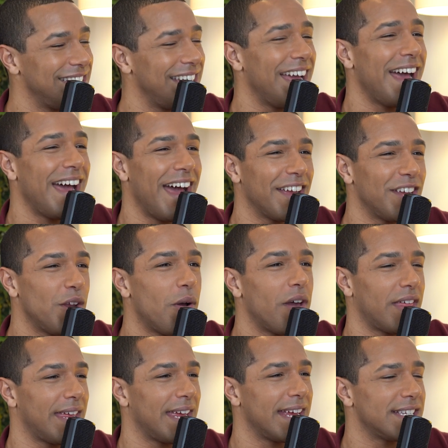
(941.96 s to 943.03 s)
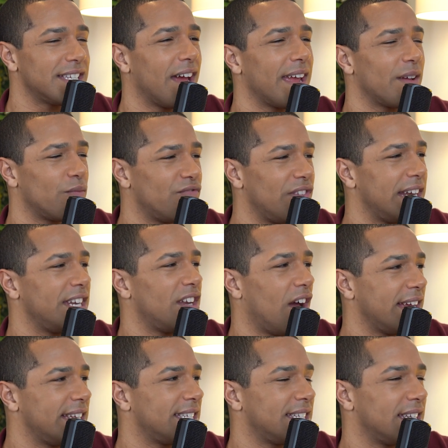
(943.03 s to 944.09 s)
Yeah, you know, I think it's like really
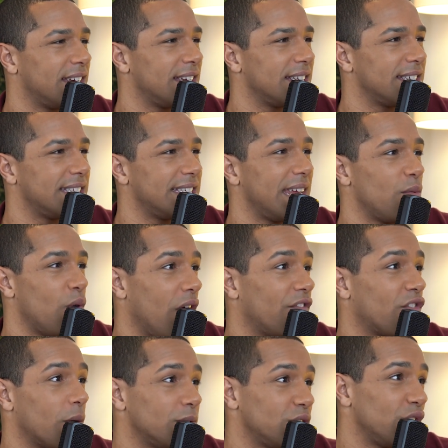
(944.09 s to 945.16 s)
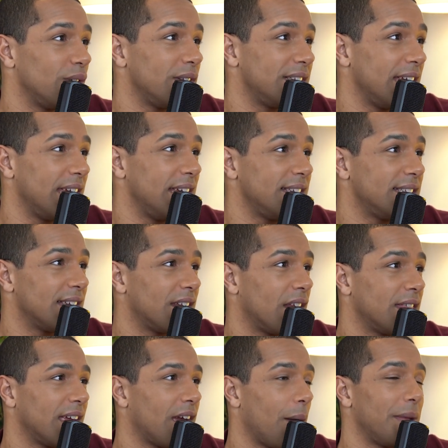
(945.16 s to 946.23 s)
nice to see what other opportunities. And I
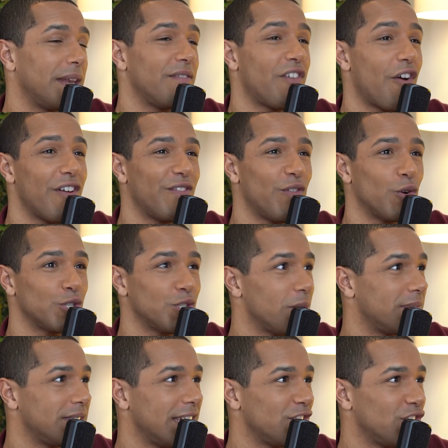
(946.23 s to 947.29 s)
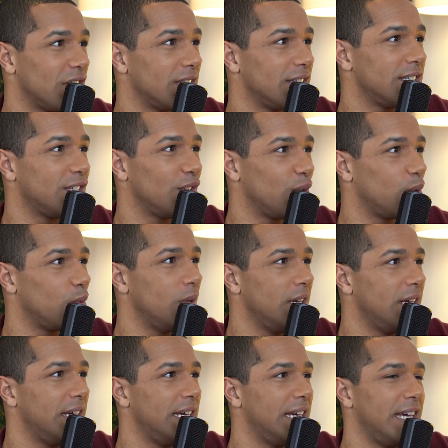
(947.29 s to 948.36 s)
think I'm in a very fortunate position to,
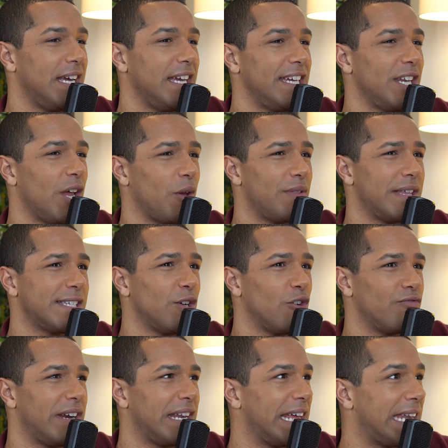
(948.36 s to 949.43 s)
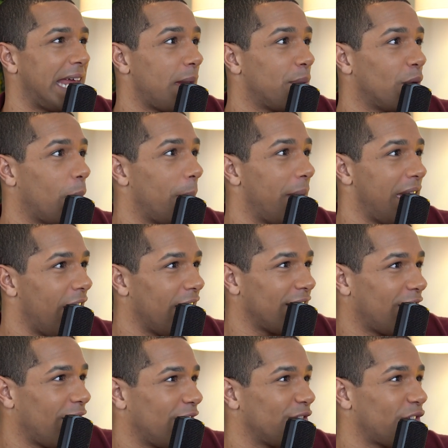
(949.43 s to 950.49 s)
you know, there's not really a label on me. I can
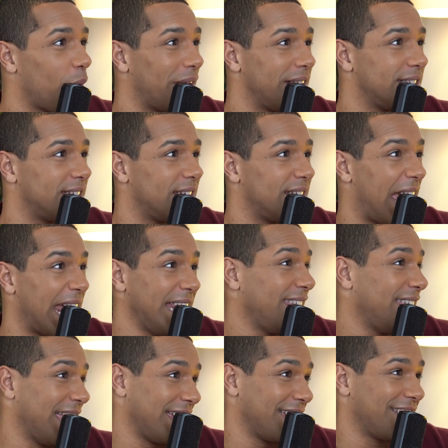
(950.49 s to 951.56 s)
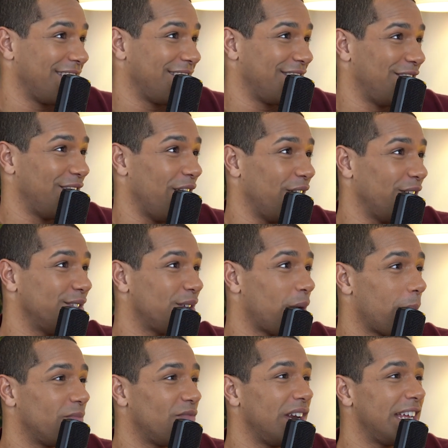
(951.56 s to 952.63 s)
kind of go into anything, mm. you know, so
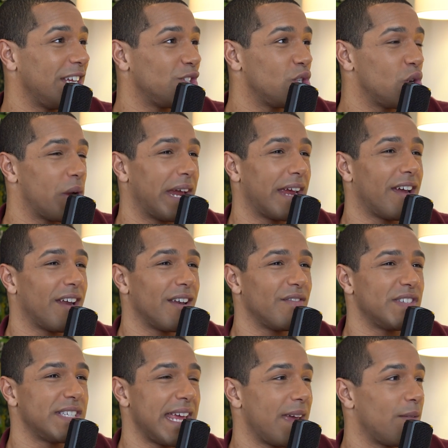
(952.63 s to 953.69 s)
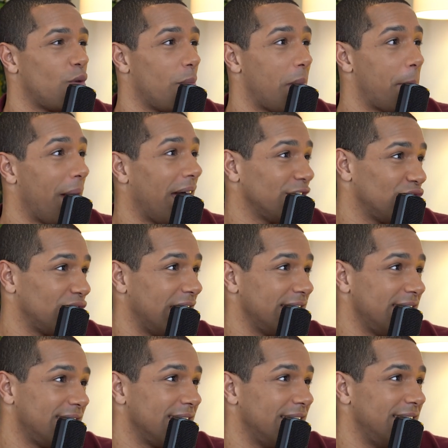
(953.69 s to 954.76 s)
I'm really enjoying kind of seeing what my passion
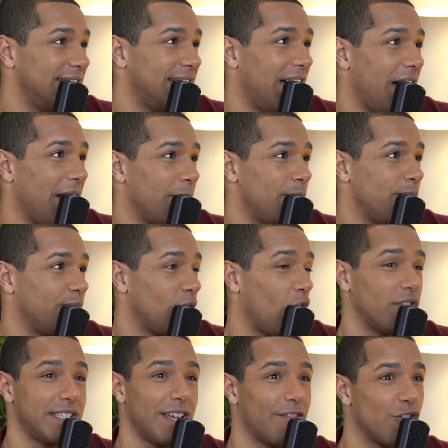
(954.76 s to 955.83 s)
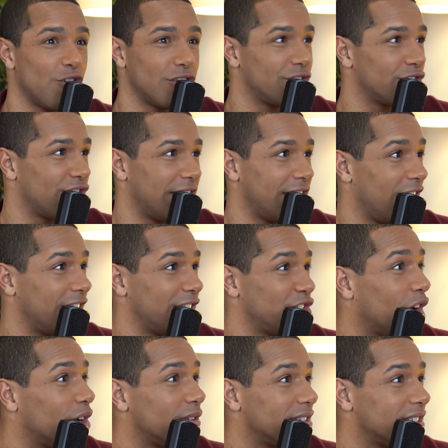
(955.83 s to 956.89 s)
is. Um, obviously, I've got a degree in early
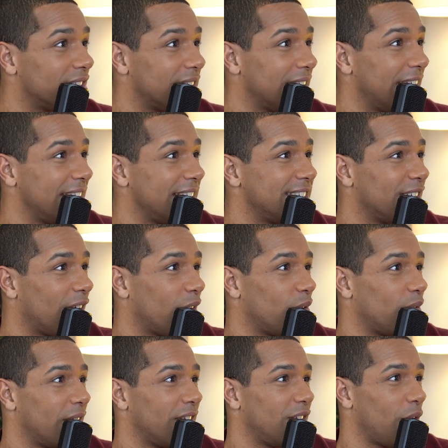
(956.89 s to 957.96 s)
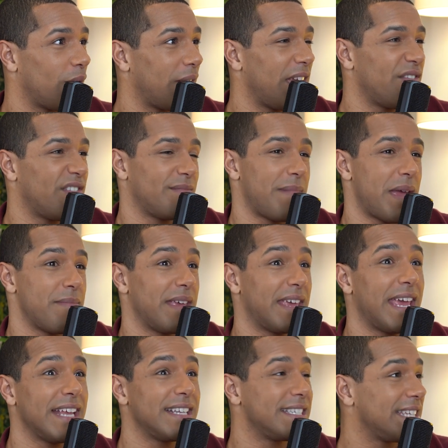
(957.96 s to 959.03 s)
childhood studies. So, mm. you know, even maybe
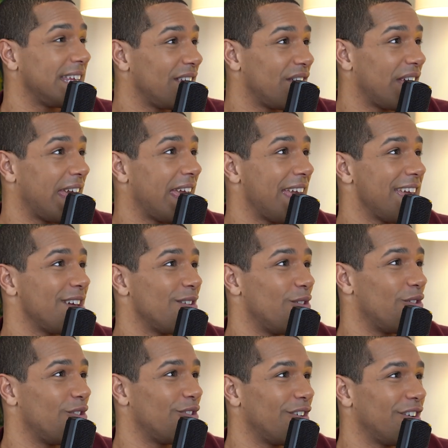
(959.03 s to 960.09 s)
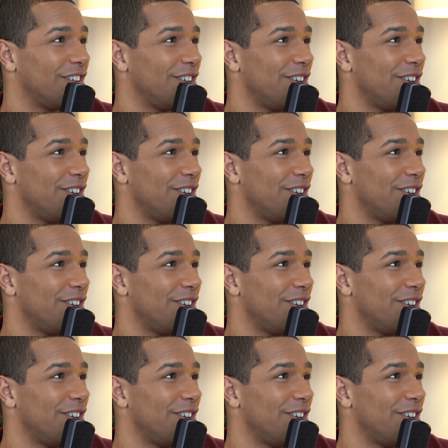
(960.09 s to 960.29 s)
kids T V or, yeah.